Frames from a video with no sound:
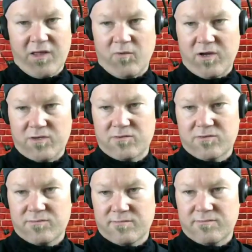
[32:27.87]
by the way.
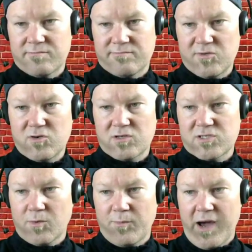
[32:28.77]
You can
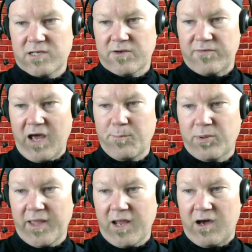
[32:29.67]
still buy stuff, and I
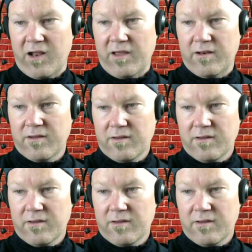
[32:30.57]
plan on it.